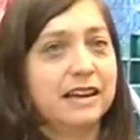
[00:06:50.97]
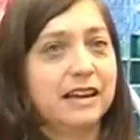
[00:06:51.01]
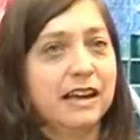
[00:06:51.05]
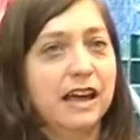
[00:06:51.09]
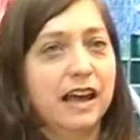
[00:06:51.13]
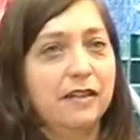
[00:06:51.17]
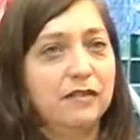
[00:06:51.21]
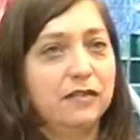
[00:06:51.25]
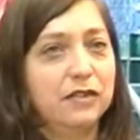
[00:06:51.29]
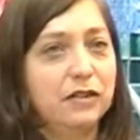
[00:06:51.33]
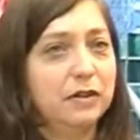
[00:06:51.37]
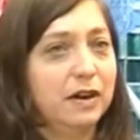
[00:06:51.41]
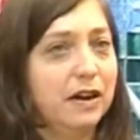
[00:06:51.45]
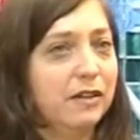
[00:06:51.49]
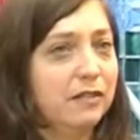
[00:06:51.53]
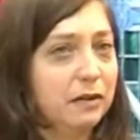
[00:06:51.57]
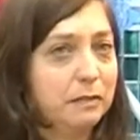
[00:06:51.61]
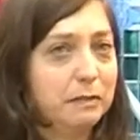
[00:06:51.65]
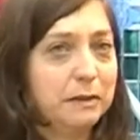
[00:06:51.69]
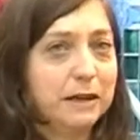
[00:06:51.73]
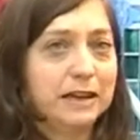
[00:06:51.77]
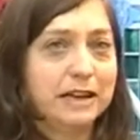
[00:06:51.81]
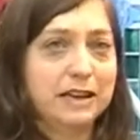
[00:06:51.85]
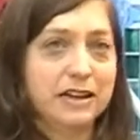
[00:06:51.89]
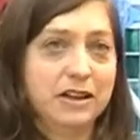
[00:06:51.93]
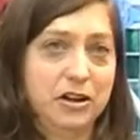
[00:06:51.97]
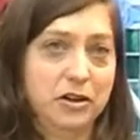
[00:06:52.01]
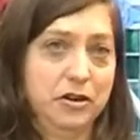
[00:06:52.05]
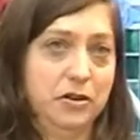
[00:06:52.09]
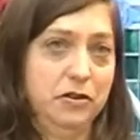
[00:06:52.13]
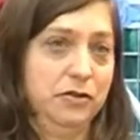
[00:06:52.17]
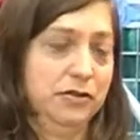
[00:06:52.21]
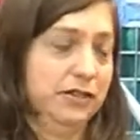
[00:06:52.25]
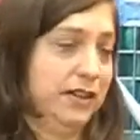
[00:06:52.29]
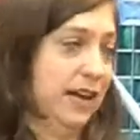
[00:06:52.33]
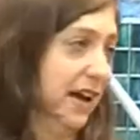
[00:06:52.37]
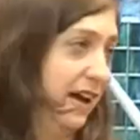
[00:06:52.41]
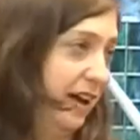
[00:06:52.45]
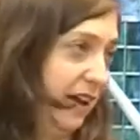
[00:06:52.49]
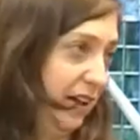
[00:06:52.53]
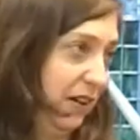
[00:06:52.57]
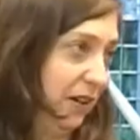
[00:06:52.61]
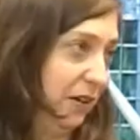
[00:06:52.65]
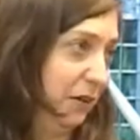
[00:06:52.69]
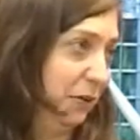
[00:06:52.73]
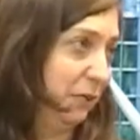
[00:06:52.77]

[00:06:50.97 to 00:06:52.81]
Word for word: Have you ever been in a hotel